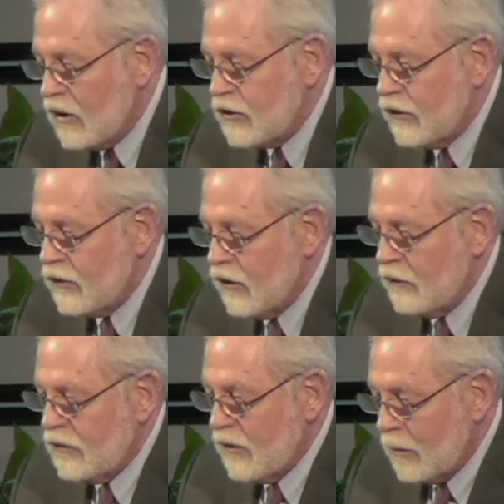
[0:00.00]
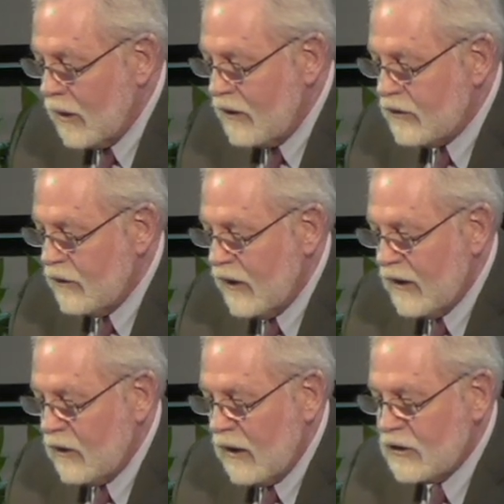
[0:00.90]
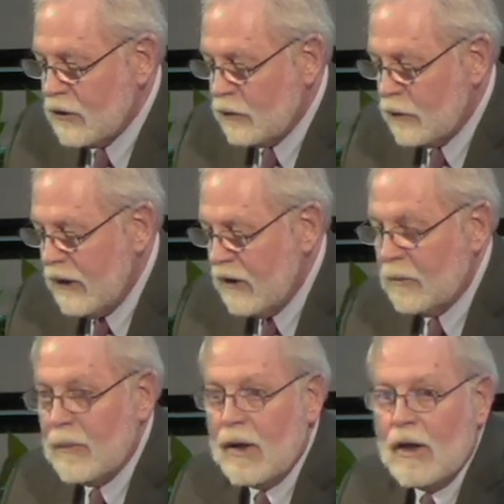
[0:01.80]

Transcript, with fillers: should serve as a place of intellectual freedom,